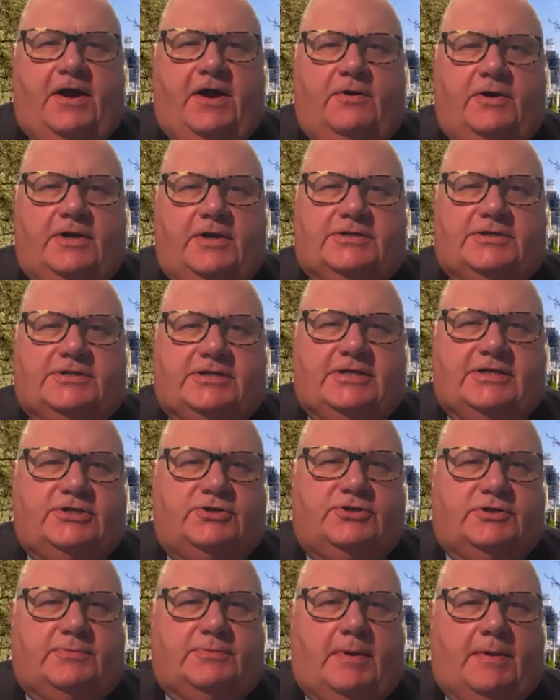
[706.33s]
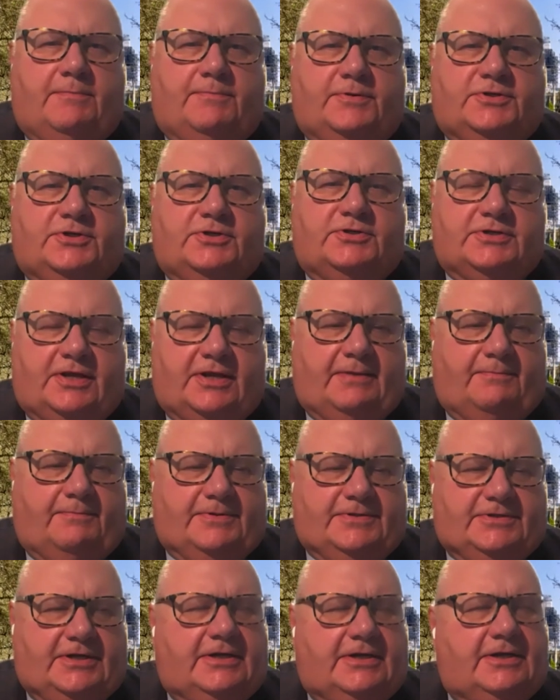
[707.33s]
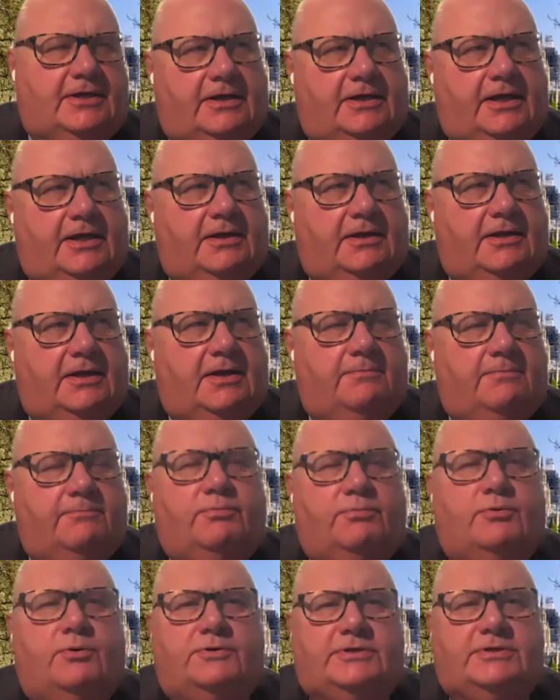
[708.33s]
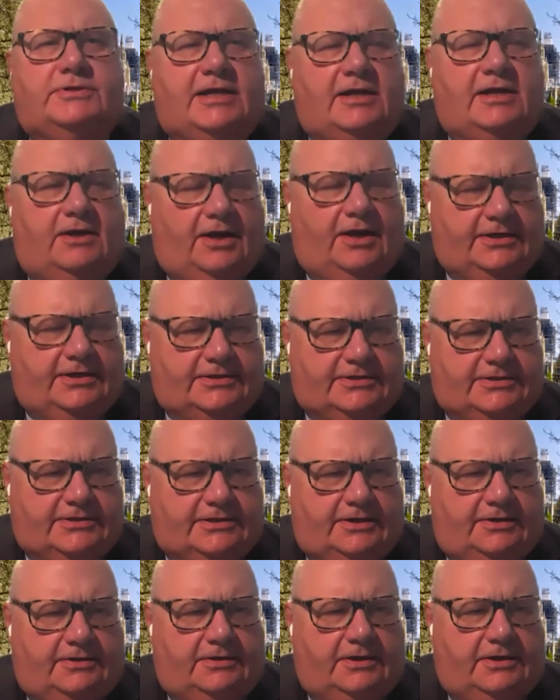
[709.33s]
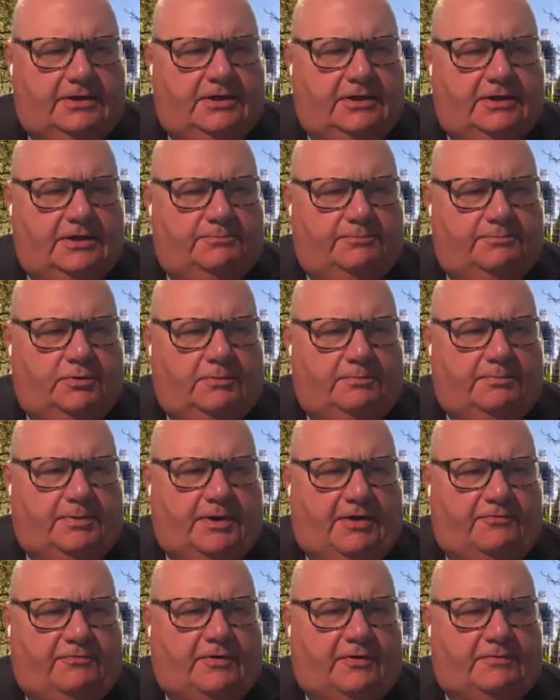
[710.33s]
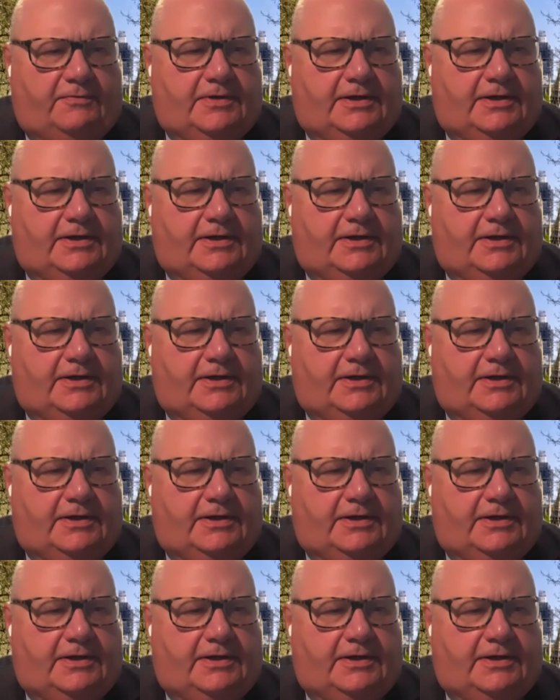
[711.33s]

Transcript: various histories being produced, I think particularly in broad daylight, the book by